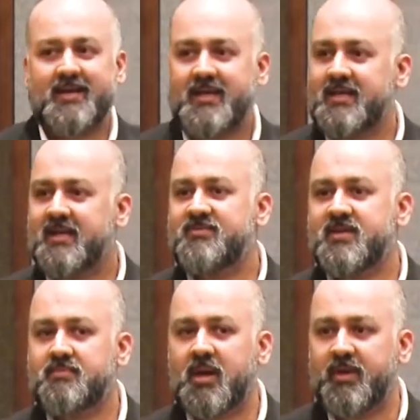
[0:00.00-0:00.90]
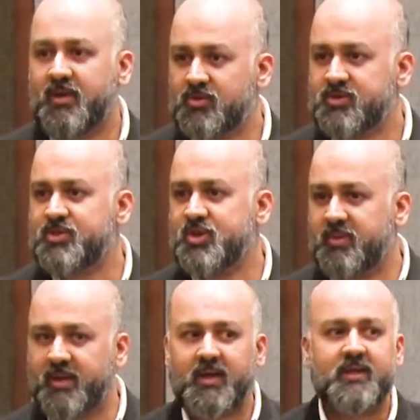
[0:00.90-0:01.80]
He lived in Barbados in
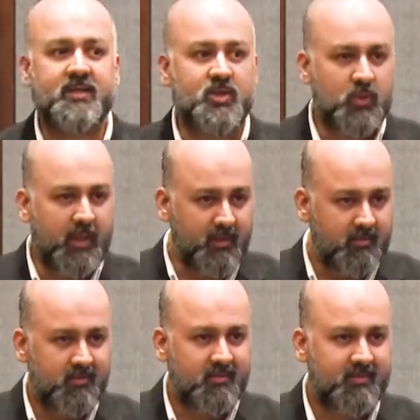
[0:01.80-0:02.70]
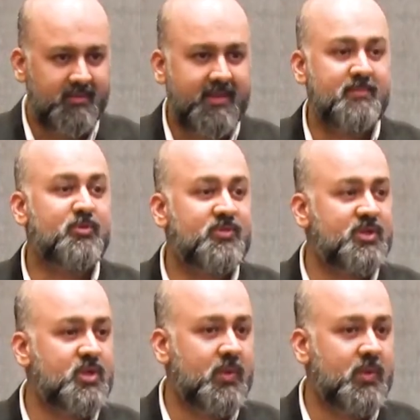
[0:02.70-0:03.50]
Jamaica in the UK, then he moved to the